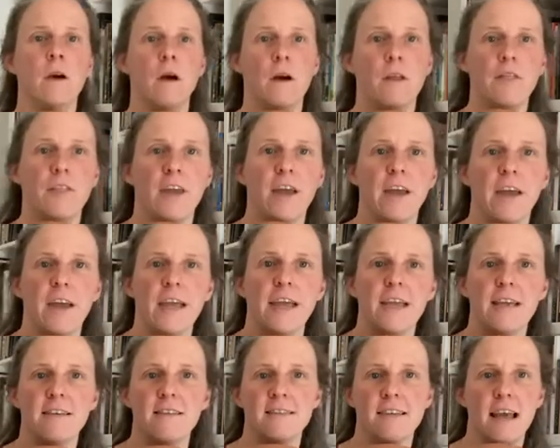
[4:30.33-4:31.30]
there
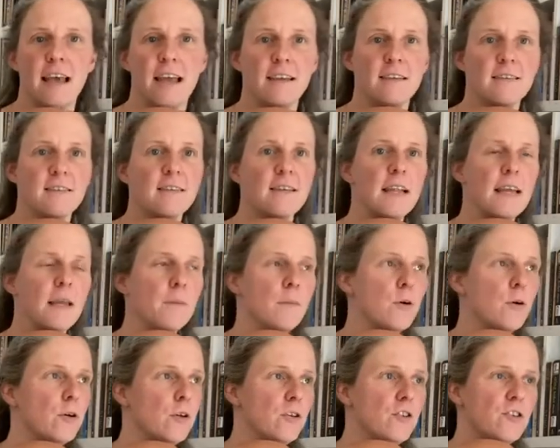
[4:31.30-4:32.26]
is a sleep
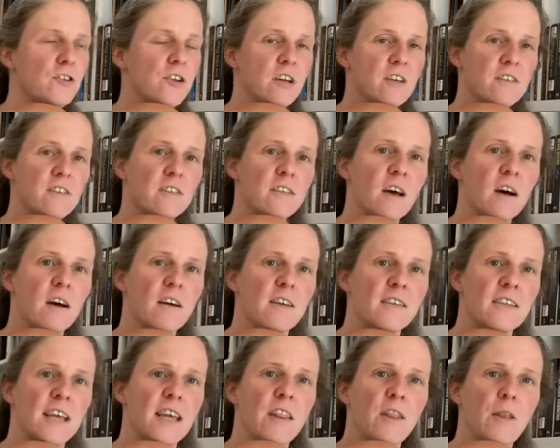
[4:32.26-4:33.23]
hood just
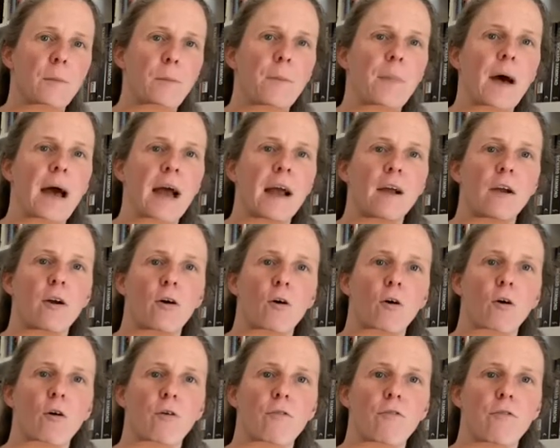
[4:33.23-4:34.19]
tucked in the back
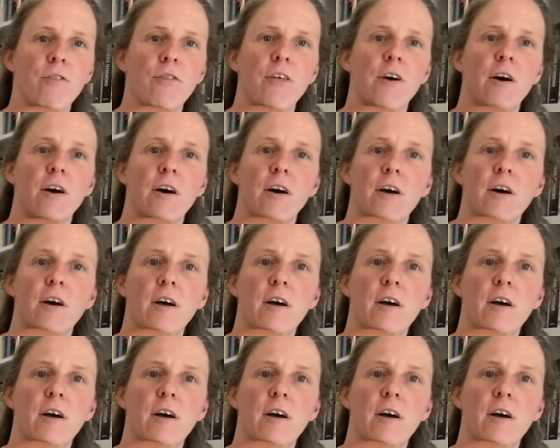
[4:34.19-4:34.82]
of the